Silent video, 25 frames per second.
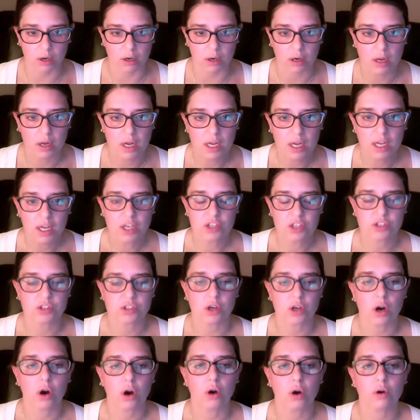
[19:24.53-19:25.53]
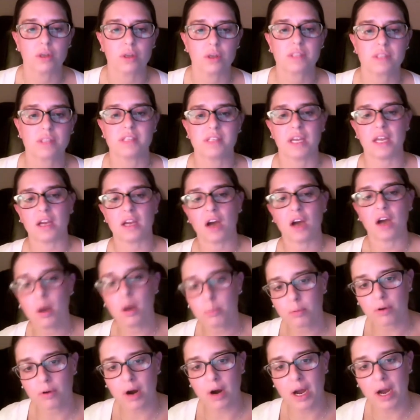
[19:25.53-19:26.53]
So staying
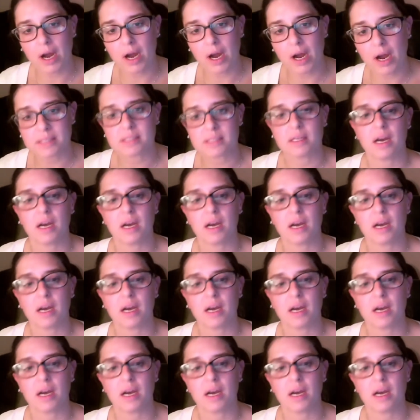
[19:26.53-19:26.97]
upright